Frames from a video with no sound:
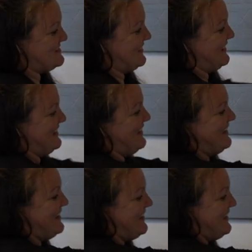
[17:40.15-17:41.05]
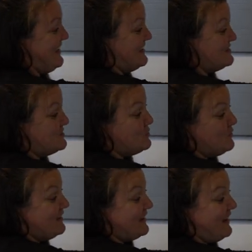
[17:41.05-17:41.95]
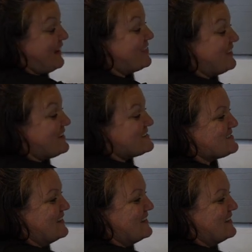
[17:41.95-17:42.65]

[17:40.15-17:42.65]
like, do you want to cut this?